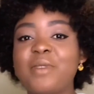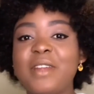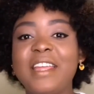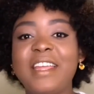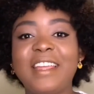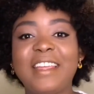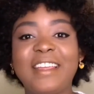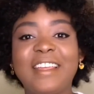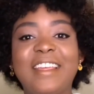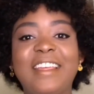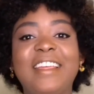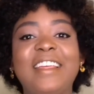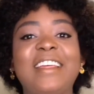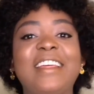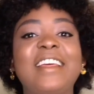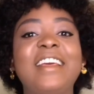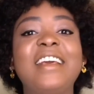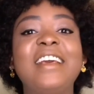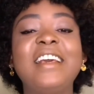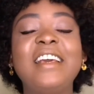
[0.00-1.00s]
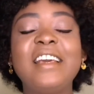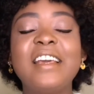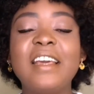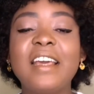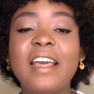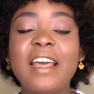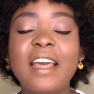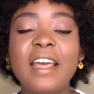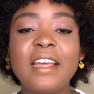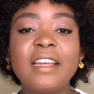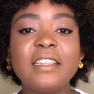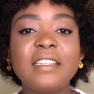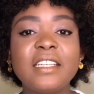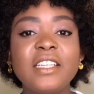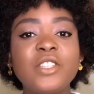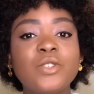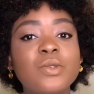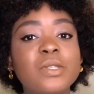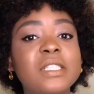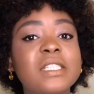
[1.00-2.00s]
break. and
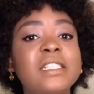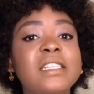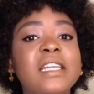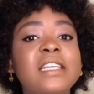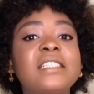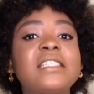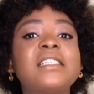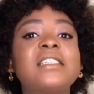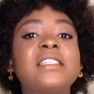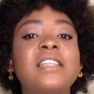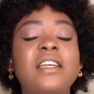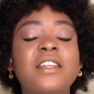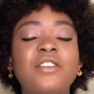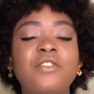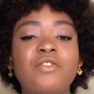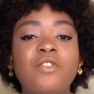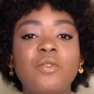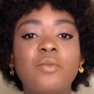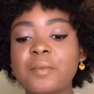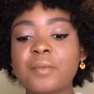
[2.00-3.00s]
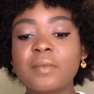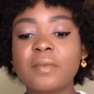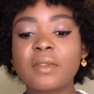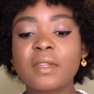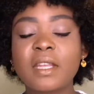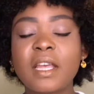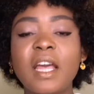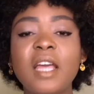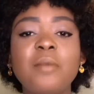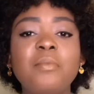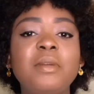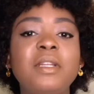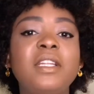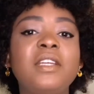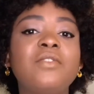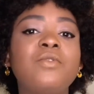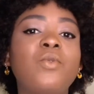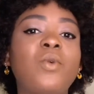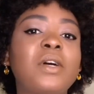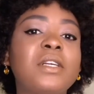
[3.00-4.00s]
it was necessary for me. I
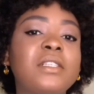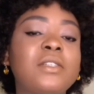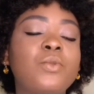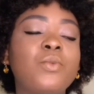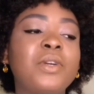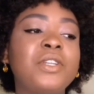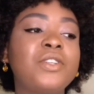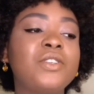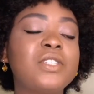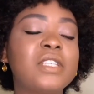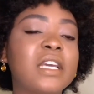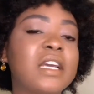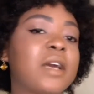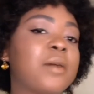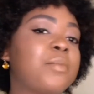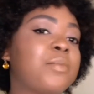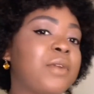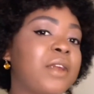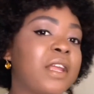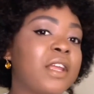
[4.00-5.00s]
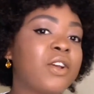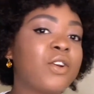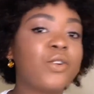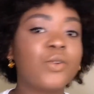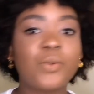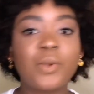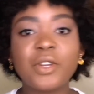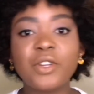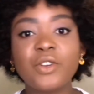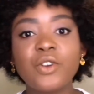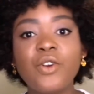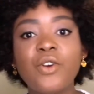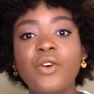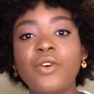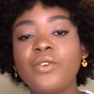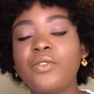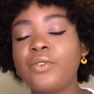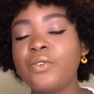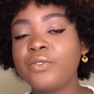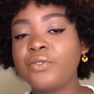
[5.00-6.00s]
believe one, when you take a break or when you go
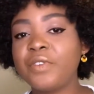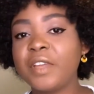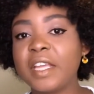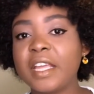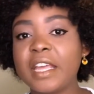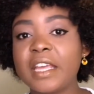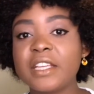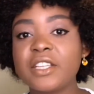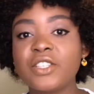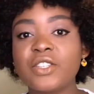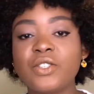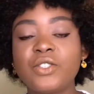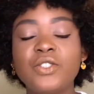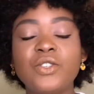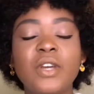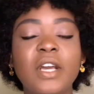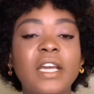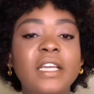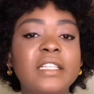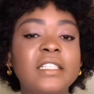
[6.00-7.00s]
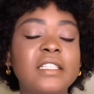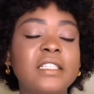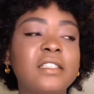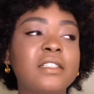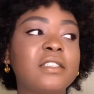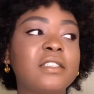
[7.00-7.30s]
on vacation, you kind of